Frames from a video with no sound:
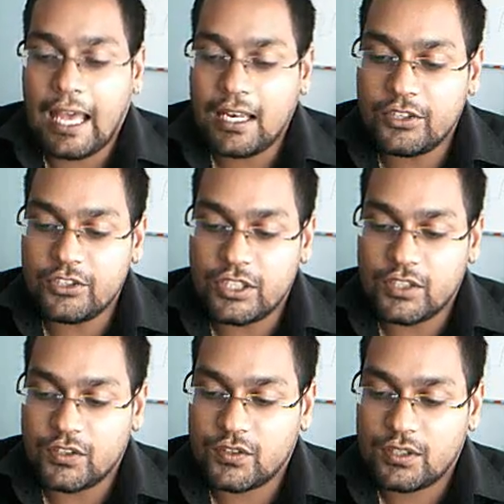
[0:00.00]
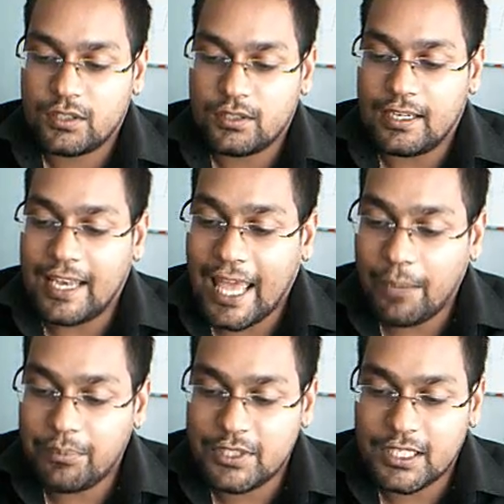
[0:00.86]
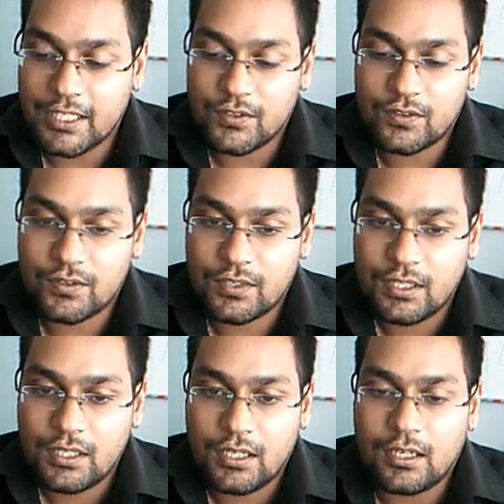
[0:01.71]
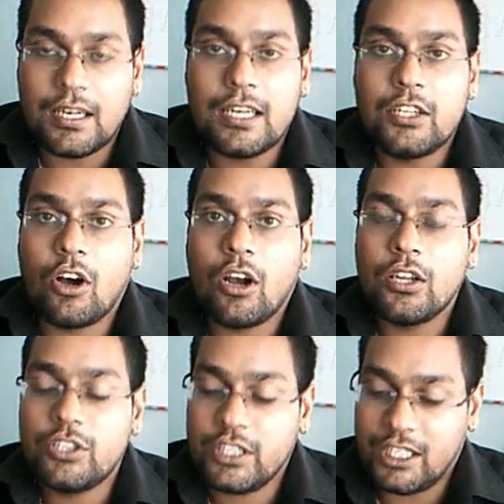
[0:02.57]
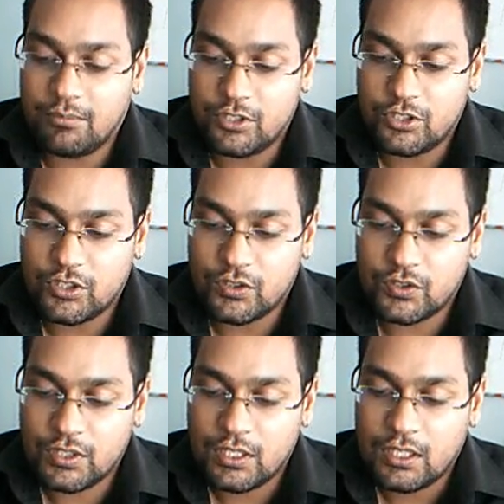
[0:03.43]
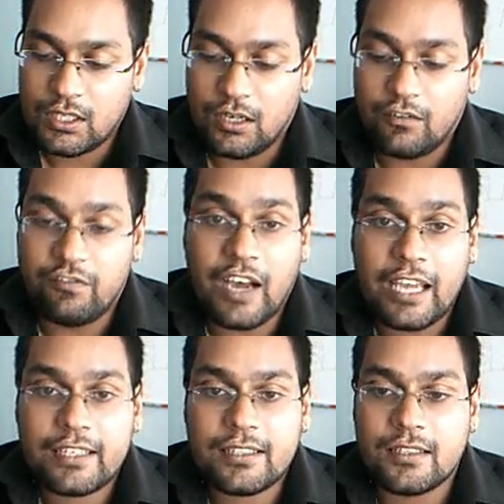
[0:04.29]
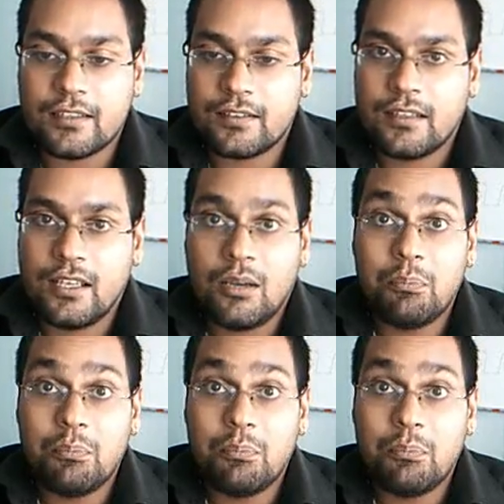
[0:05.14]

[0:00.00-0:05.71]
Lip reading: allergies, lab tests, radiology images, vitals,